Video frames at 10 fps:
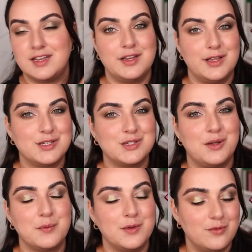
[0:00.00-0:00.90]

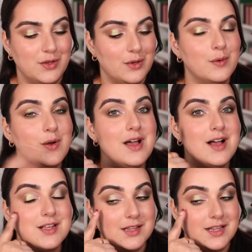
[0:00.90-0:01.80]
initial review.
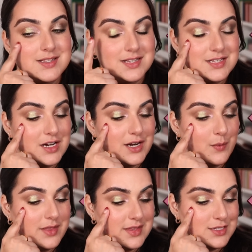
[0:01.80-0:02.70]
So let's get started
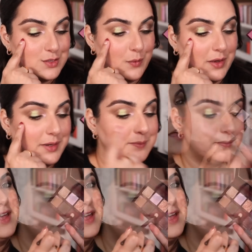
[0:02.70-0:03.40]
with this one.